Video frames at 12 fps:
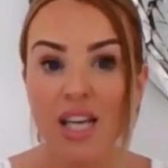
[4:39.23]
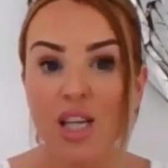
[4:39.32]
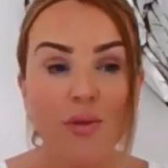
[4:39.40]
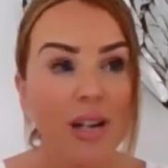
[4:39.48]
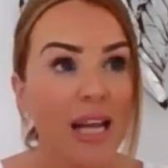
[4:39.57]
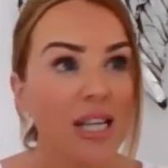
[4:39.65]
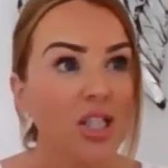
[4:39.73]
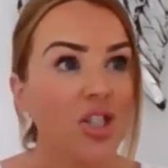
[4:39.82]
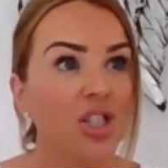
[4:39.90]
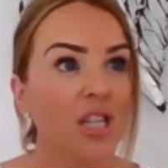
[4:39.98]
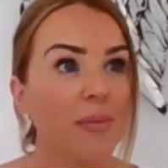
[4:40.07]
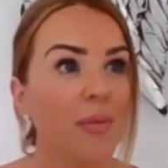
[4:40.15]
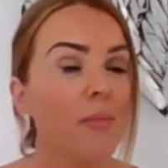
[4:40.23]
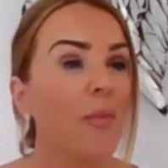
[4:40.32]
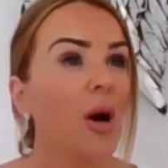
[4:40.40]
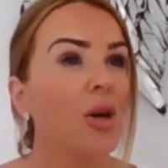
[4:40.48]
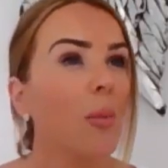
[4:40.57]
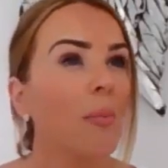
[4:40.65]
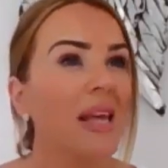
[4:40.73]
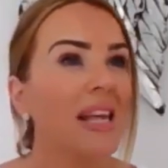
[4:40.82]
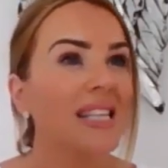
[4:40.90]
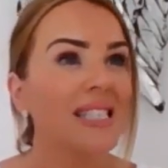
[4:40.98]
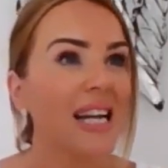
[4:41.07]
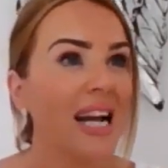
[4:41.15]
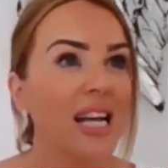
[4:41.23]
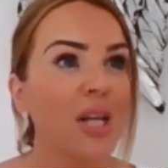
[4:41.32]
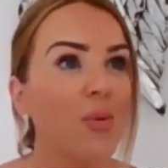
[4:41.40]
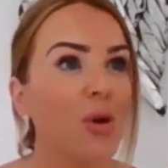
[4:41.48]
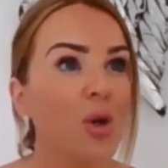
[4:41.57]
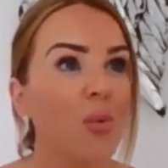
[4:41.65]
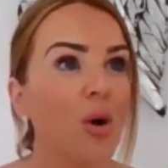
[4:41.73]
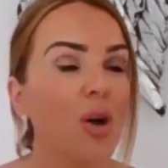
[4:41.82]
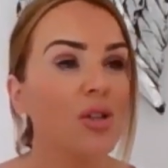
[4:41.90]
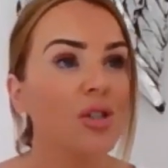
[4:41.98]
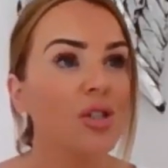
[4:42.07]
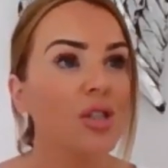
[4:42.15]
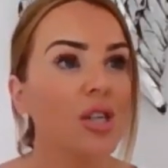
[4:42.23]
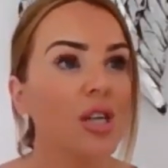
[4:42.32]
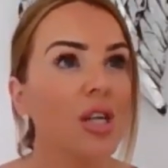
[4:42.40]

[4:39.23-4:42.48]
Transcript: In your relationship, it might not be exactly what you want,